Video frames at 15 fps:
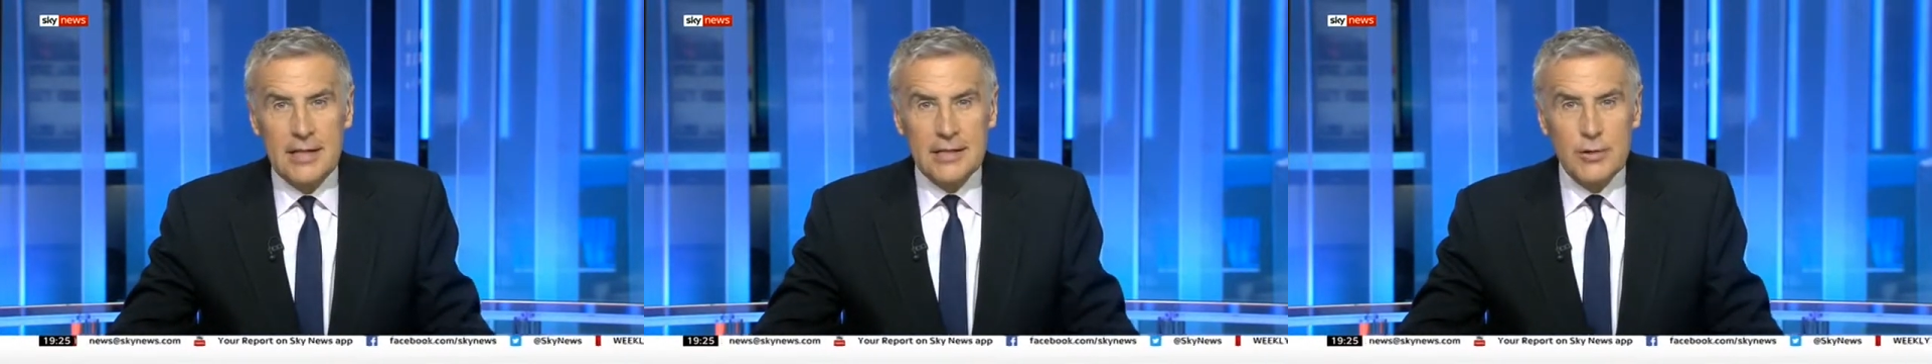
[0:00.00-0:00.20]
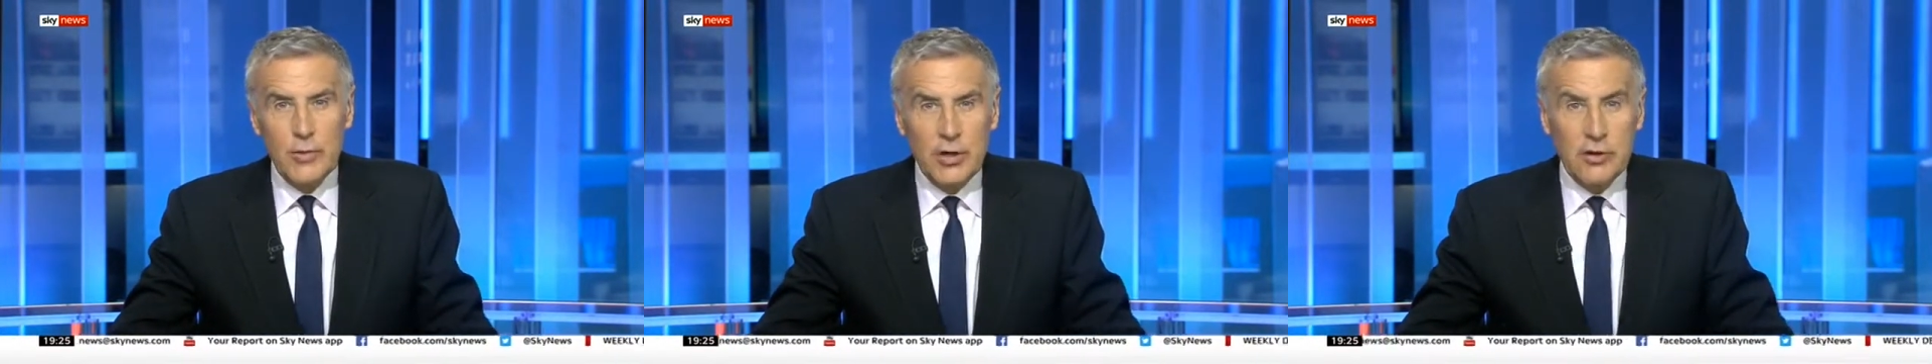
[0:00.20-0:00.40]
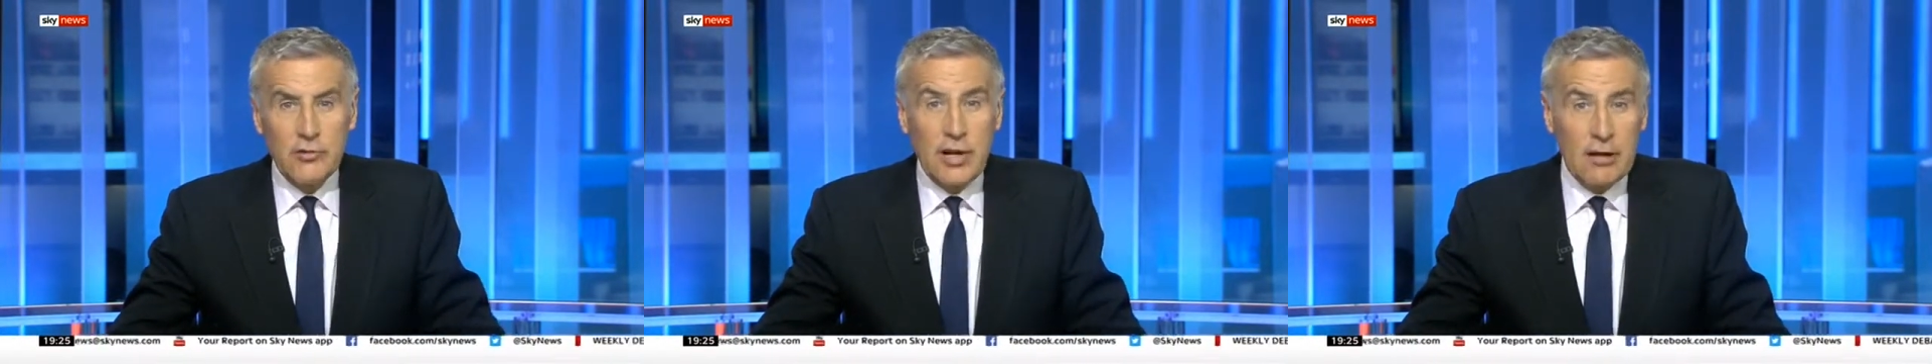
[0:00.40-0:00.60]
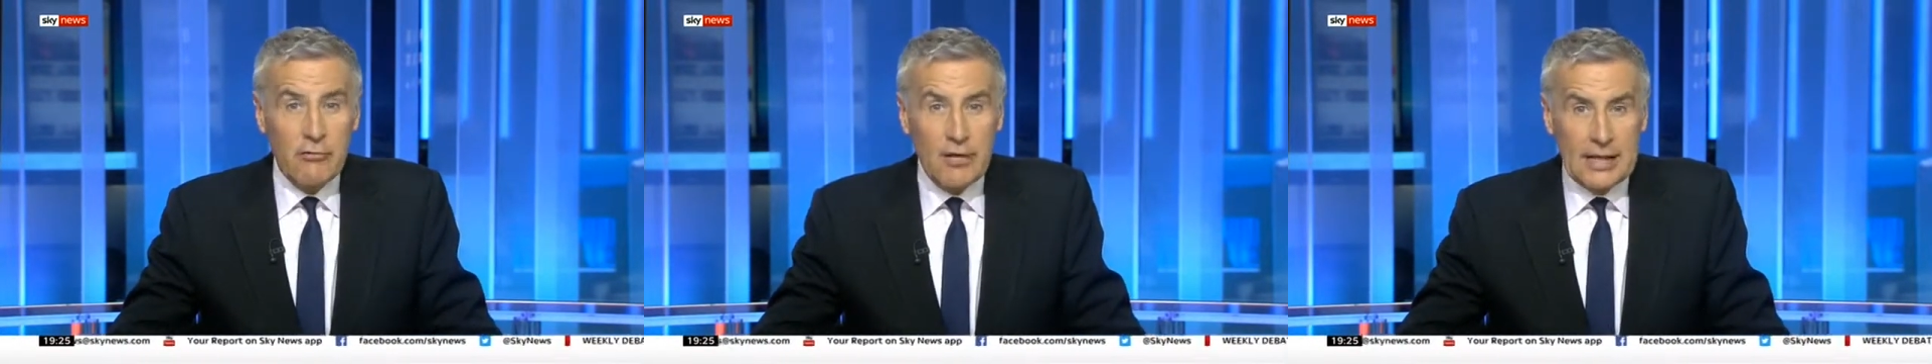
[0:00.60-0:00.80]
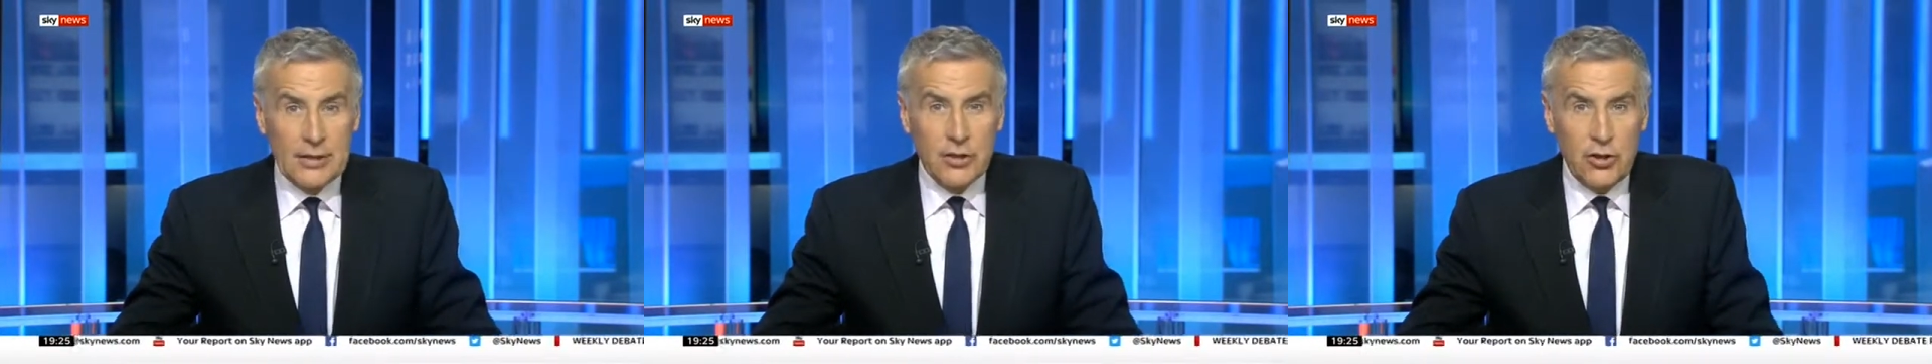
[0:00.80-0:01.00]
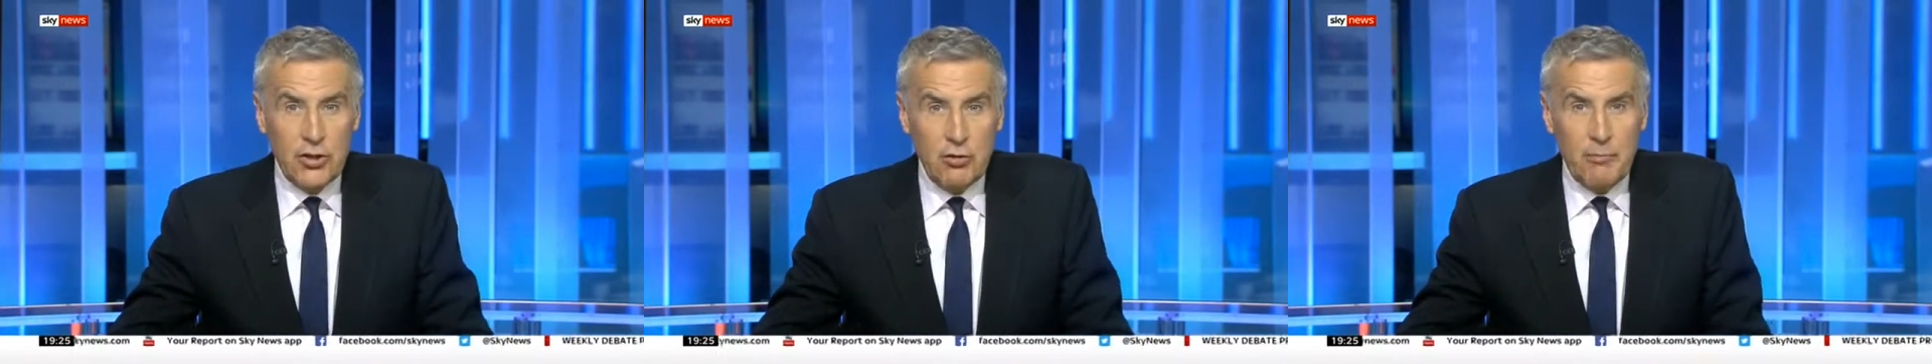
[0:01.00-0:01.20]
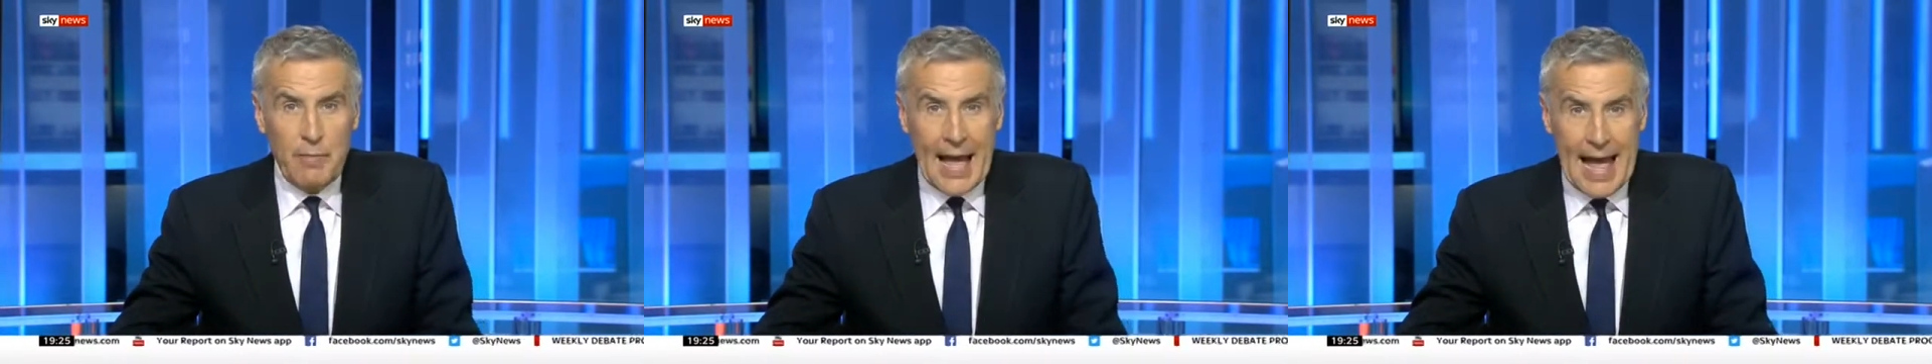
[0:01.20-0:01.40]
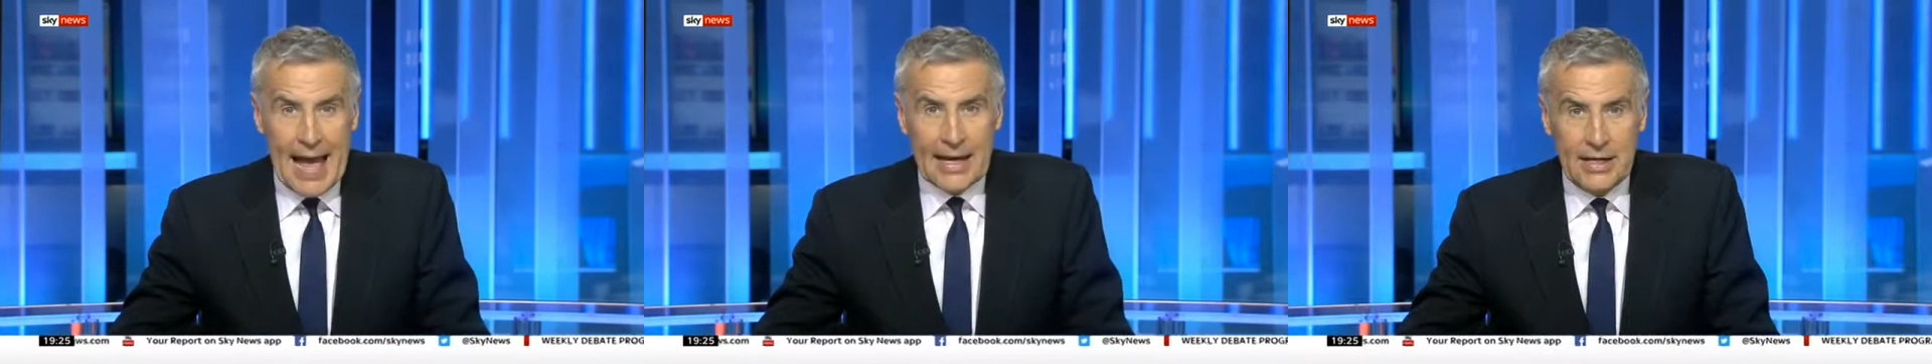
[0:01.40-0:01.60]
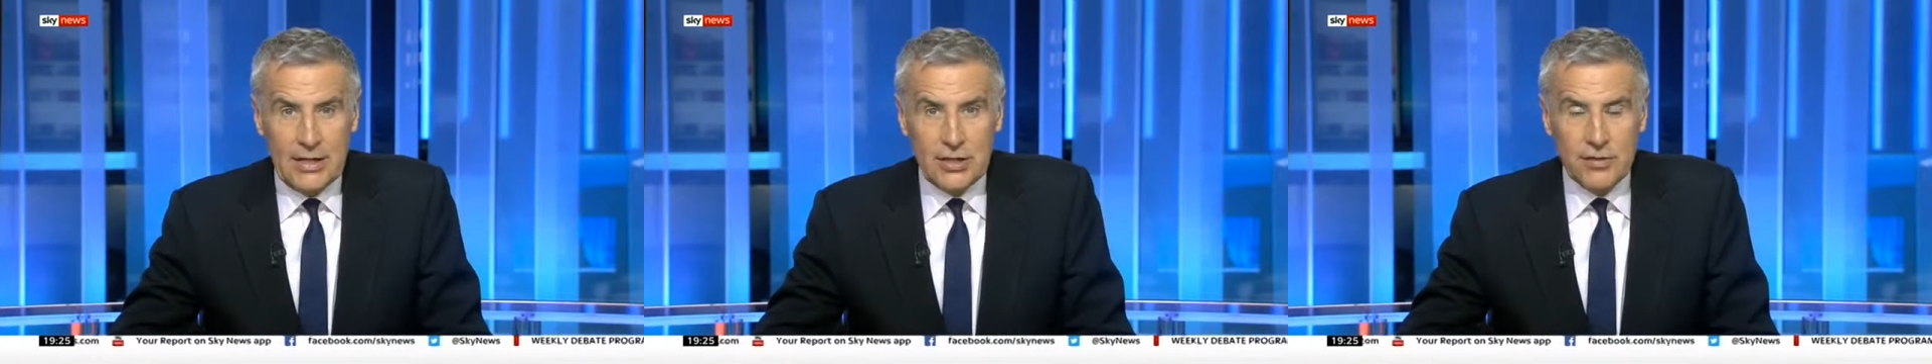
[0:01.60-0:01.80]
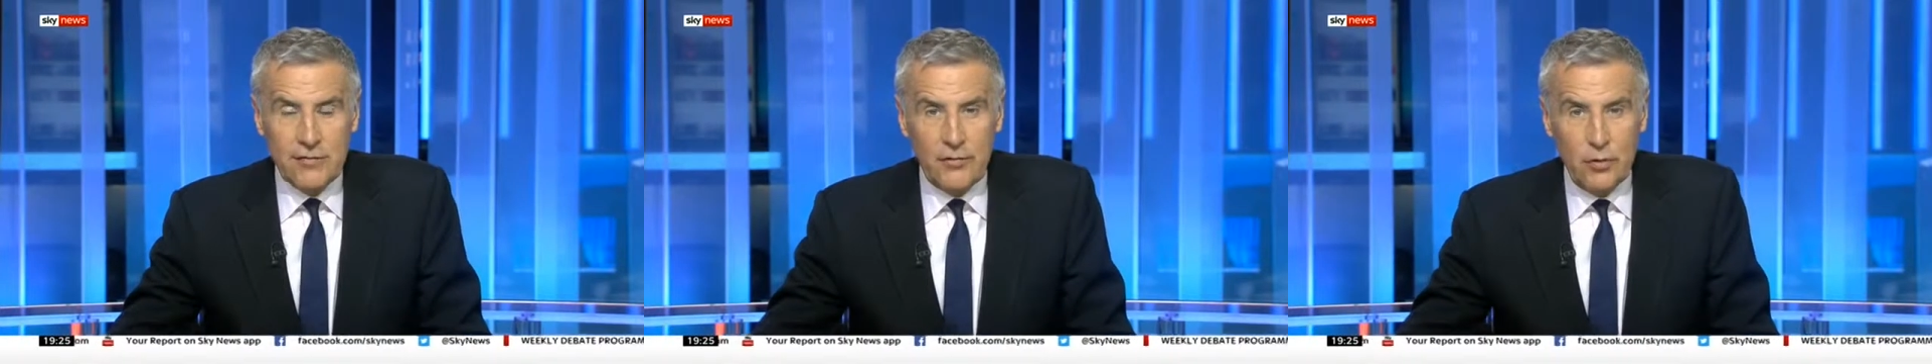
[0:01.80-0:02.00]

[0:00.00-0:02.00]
to agree a rescue package